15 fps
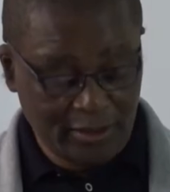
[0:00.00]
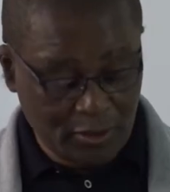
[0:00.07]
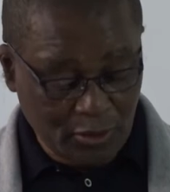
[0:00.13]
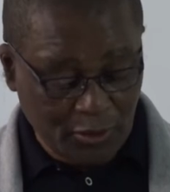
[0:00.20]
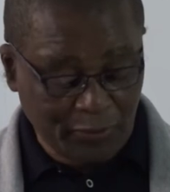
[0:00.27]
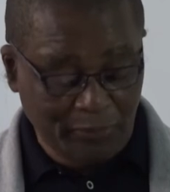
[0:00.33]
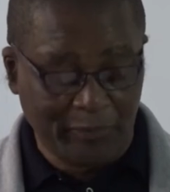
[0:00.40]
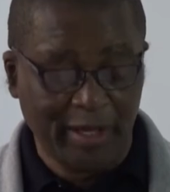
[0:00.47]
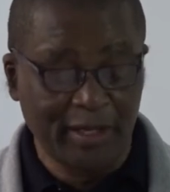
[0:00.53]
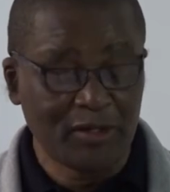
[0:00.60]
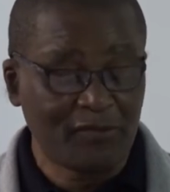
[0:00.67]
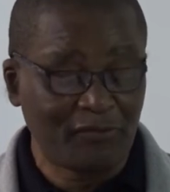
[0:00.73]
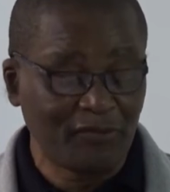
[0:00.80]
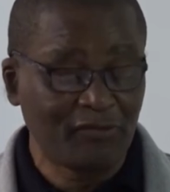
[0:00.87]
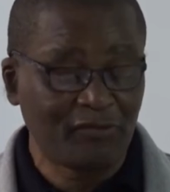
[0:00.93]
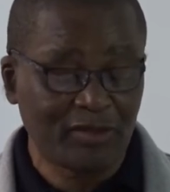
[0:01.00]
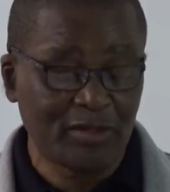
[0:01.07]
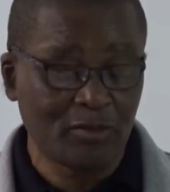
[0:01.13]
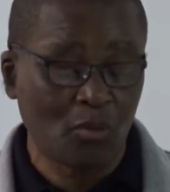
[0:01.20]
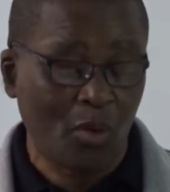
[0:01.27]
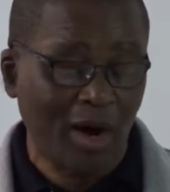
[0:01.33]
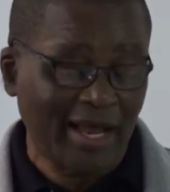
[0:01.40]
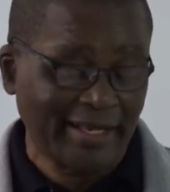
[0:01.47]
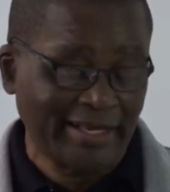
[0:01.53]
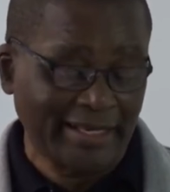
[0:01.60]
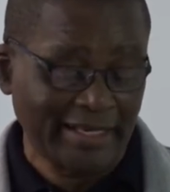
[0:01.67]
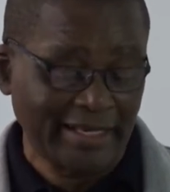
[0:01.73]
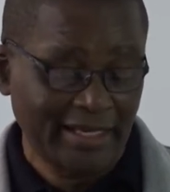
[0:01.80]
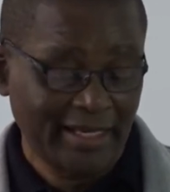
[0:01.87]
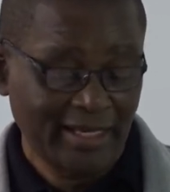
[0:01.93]
it on page 51,
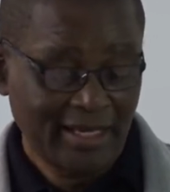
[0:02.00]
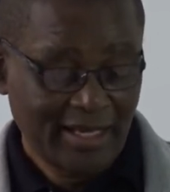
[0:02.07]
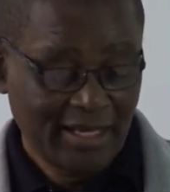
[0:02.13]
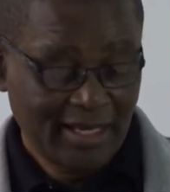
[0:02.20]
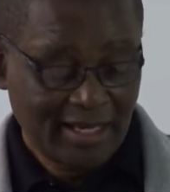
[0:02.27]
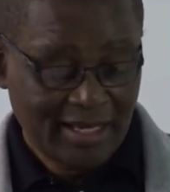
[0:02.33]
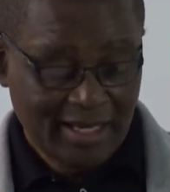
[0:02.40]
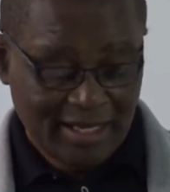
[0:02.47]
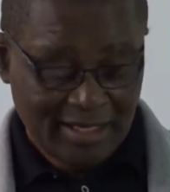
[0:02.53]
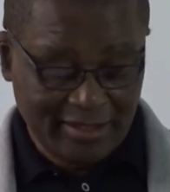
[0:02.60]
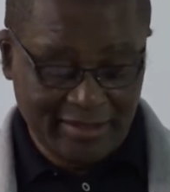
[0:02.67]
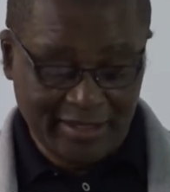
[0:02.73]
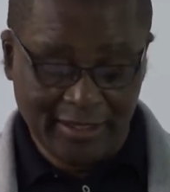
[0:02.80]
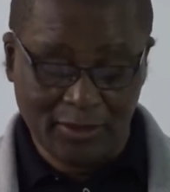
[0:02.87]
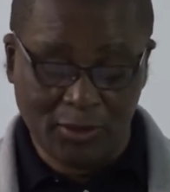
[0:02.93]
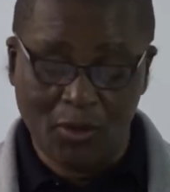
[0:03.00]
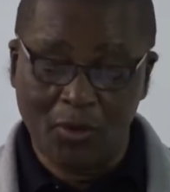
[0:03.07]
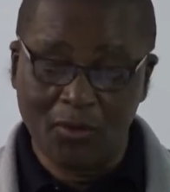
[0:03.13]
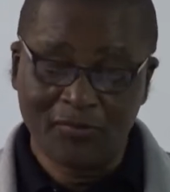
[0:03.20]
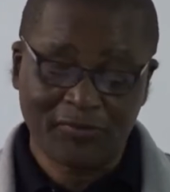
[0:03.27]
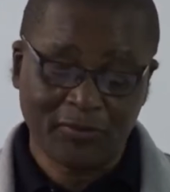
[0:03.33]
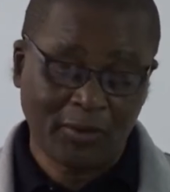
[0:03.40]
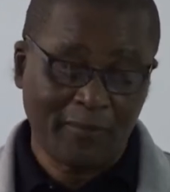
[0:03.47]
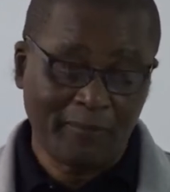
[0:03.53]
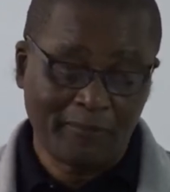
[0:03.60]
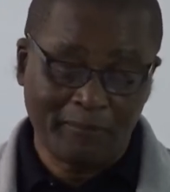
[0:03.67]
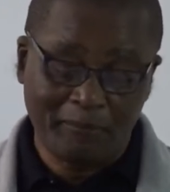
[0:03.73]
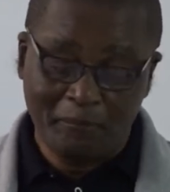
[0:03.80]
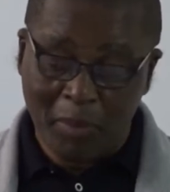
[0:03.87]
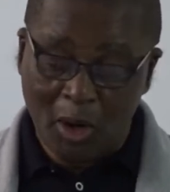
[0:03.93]
they go
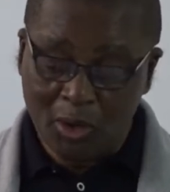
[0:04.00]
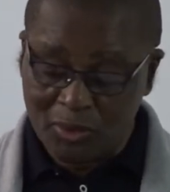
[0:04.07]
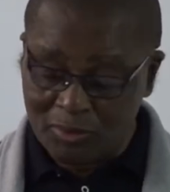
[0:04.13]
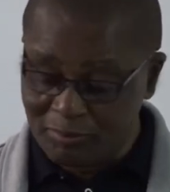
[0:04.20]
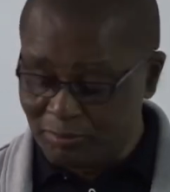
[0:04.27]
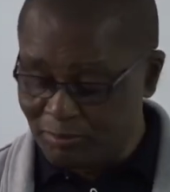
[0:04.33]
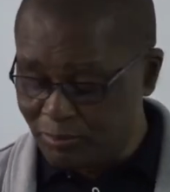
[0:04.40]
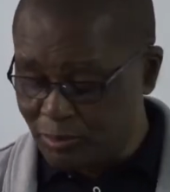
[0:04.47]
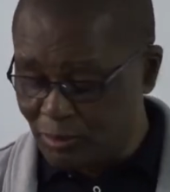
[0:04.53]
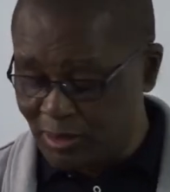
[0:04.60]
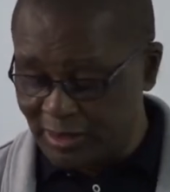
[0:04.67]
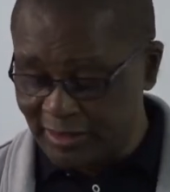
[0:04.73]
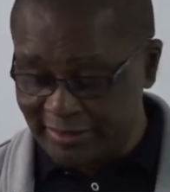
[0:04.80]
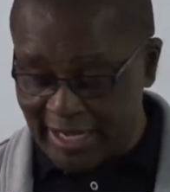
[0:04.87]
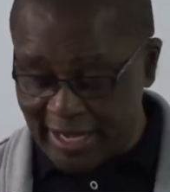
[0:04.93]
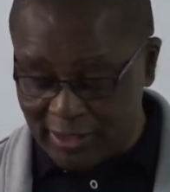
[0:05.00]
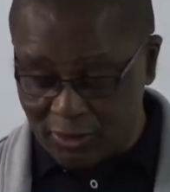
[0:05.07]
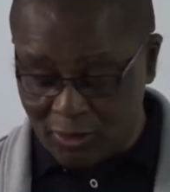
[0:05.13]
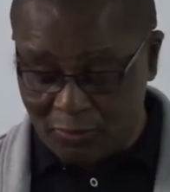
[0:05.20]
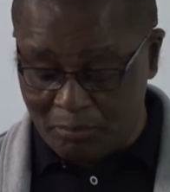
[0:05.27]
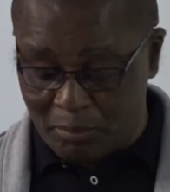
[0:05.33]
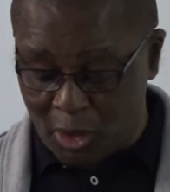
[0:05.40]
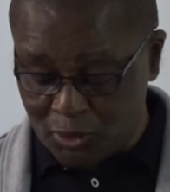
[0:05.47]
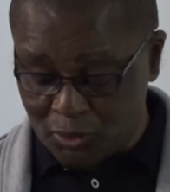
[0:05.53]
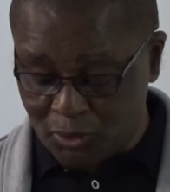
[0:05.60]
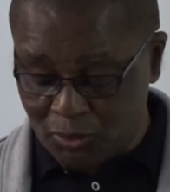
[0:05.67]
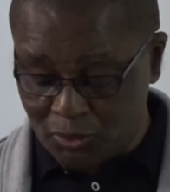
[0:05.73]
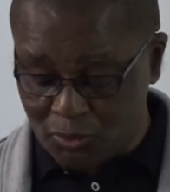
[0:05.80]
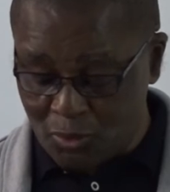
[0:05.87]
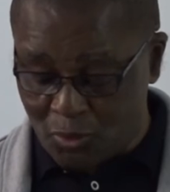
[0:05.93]
from Bob dialog
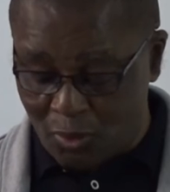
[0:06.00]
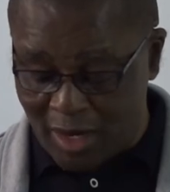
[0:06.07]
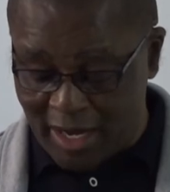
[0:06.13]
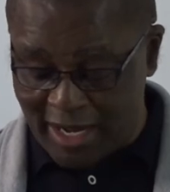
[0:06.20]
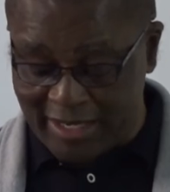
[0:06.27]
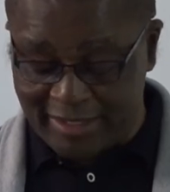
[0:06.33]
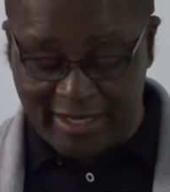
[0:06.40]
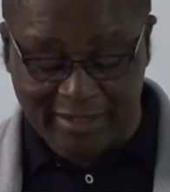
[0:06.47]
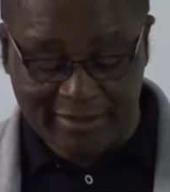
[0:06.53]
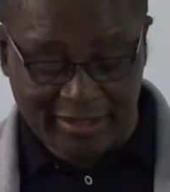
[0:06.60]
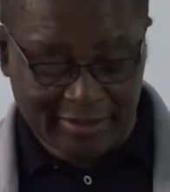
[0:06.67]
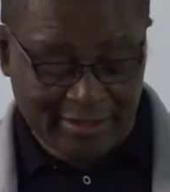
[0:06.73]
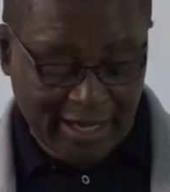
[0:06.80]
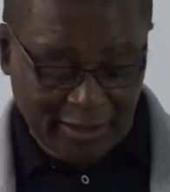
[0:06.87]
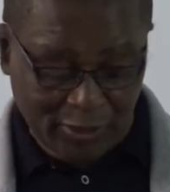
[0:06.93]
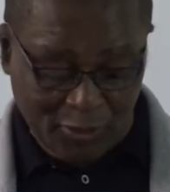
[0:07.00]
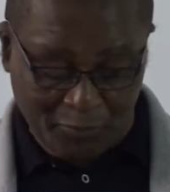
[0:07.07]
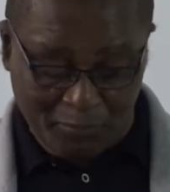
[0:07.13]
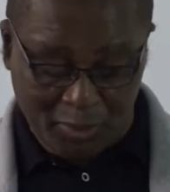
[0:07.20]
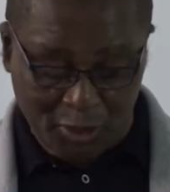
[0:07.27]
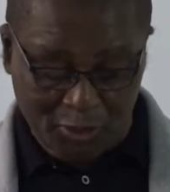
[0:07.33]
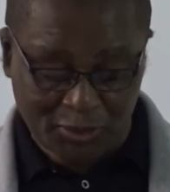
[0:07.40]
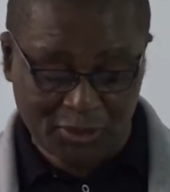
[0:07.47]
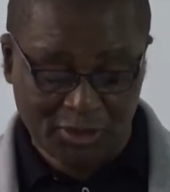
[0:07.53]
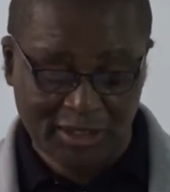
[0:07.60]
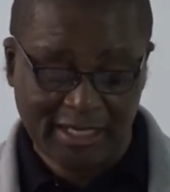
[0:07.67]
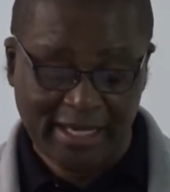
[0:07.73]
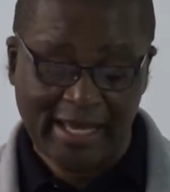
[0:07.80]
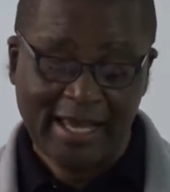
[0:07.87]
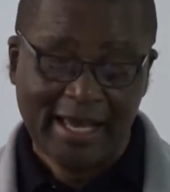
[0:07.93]
box to another dialog box.
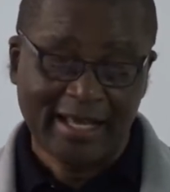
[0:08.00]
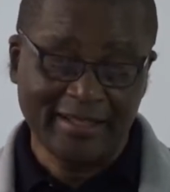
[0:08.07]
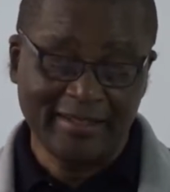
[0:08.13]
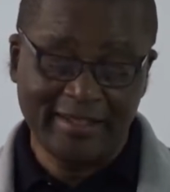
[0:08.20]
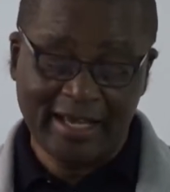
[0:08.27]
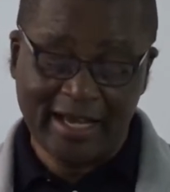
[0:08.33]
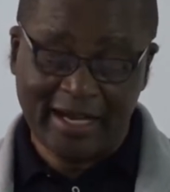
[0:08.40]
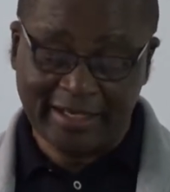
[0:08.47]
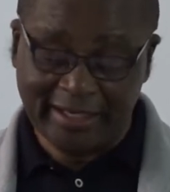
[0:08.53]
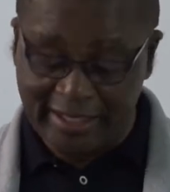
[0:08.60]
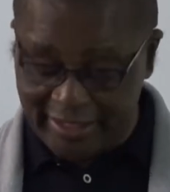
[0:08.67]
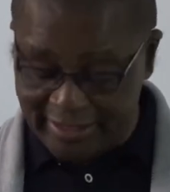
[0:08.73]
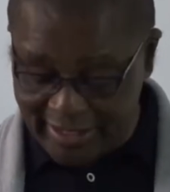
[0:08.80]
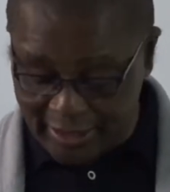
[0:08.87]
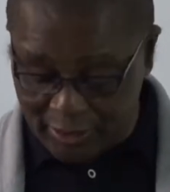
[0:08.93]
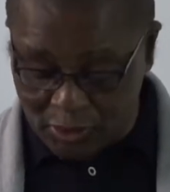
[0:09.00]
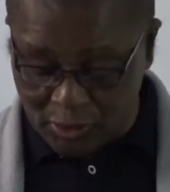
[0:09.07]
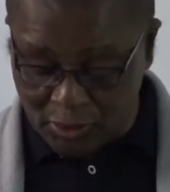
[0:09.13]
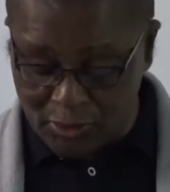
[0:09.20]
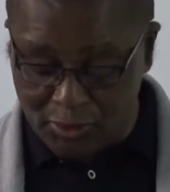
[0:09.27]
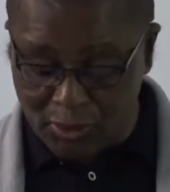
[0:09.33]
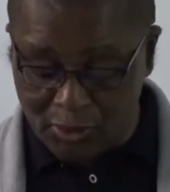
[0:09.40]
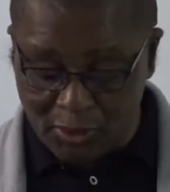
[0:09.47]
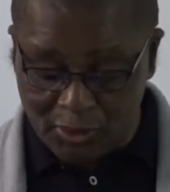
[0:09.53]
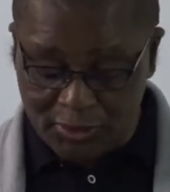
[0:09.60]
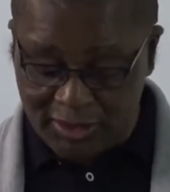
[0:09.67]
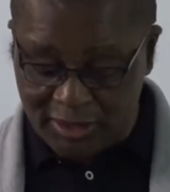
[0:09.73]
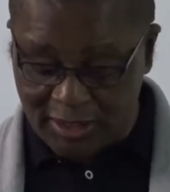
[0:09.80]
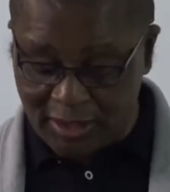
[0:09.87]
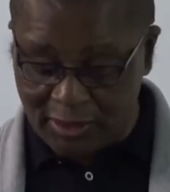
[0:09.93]
They are in a
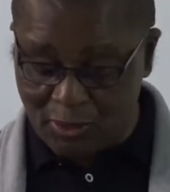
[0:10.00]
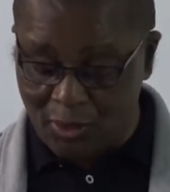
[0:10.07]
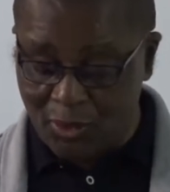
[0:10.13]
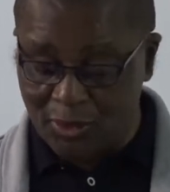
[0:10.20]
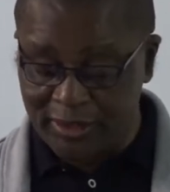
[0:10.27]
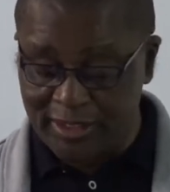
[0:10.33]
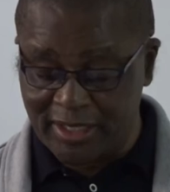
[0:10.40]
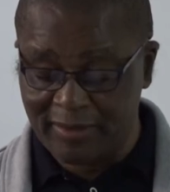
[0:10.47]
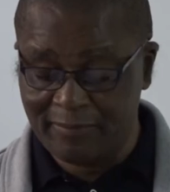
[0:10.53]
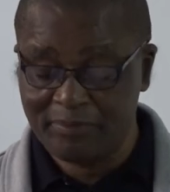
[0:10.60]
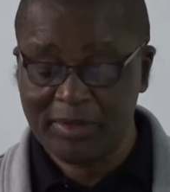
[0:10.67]
chronological order,